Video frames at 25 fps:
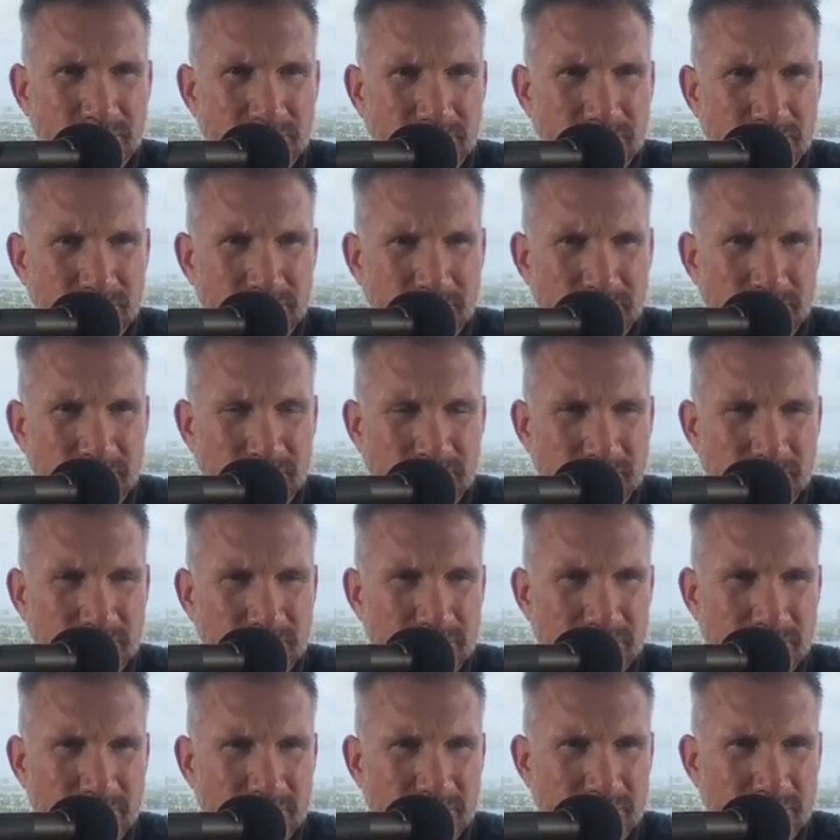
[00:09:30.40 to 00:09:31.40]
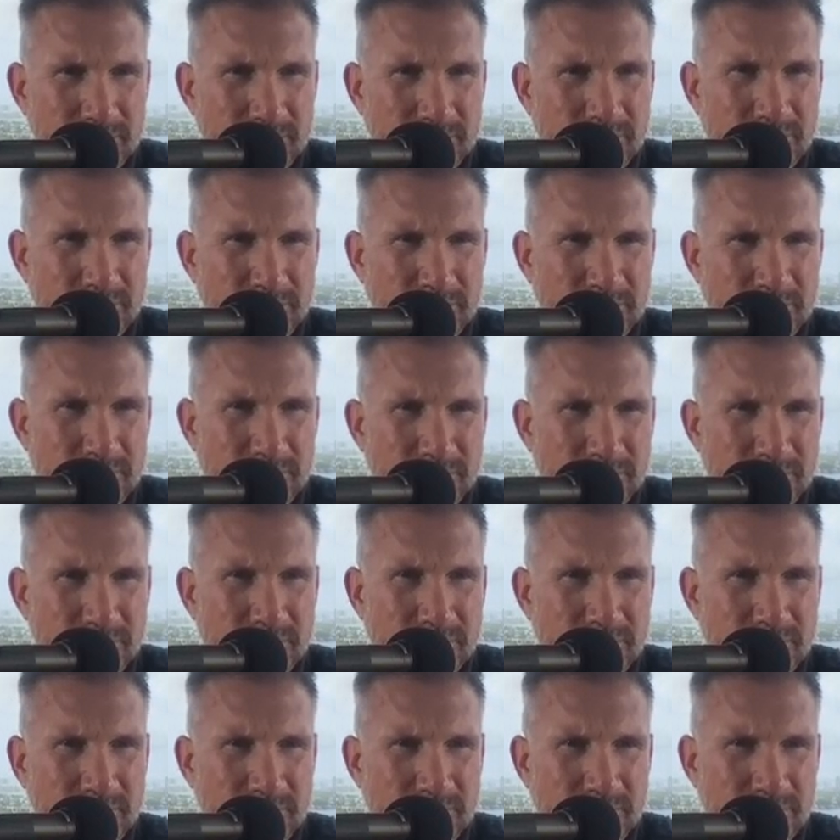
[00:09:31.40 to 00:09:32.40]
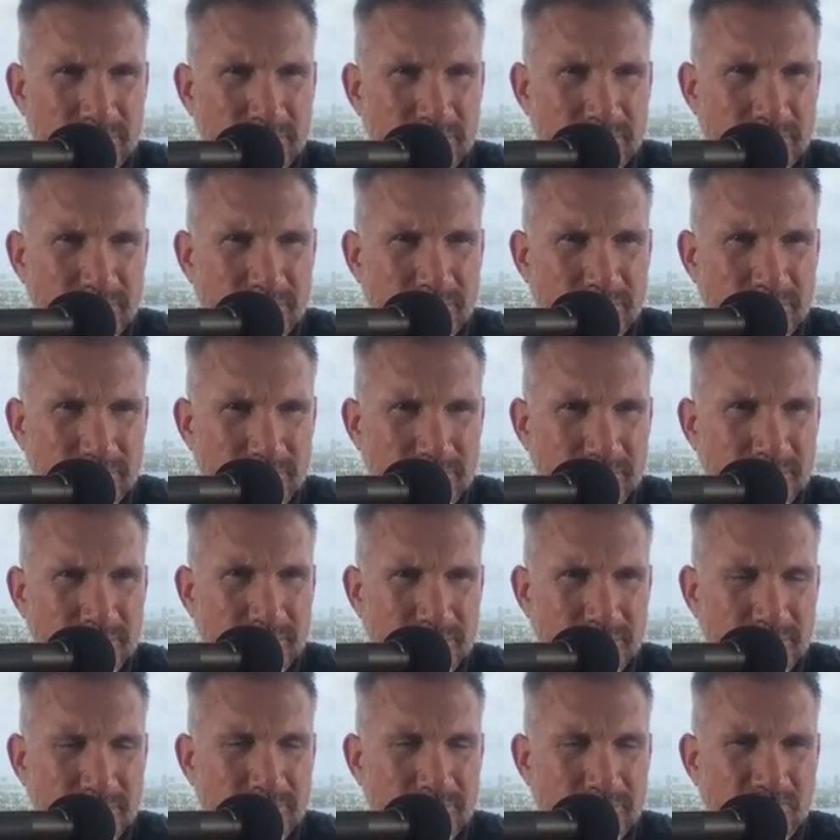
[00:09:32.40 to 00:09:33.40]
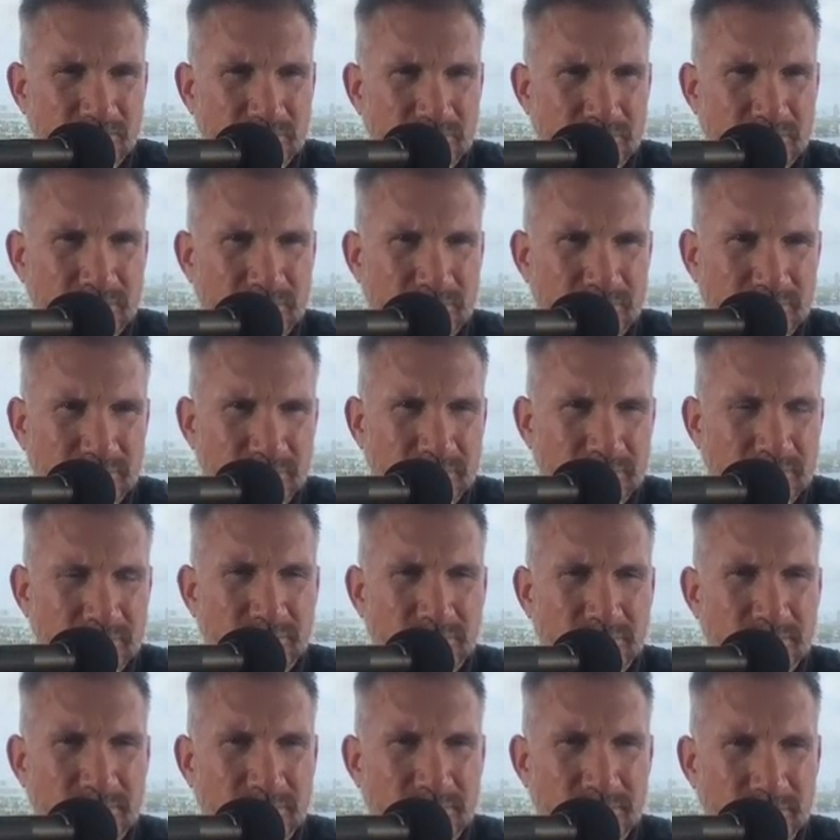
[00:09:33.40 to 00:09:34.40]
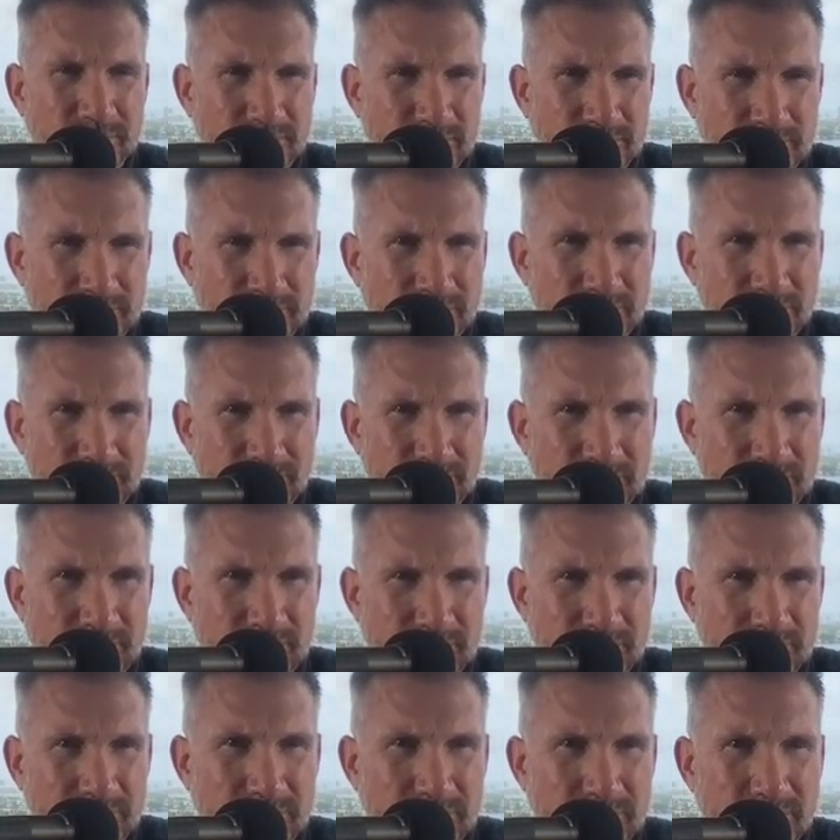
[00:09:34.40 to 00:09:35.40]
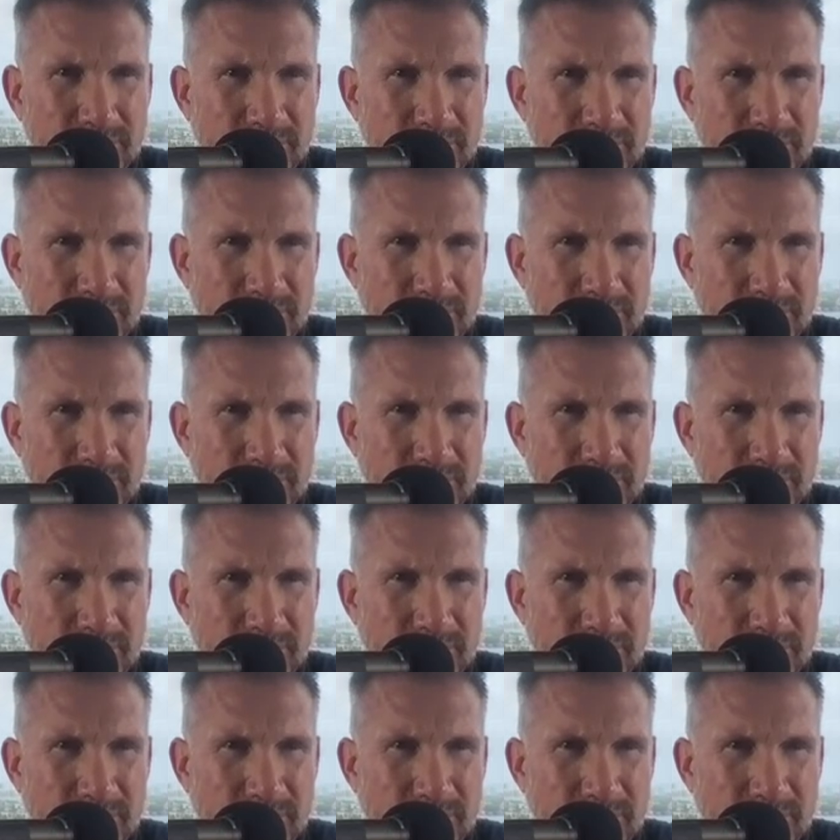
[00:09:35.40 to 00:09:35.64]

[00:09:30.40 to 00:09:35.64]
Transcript: No words are spoken by the person on screen.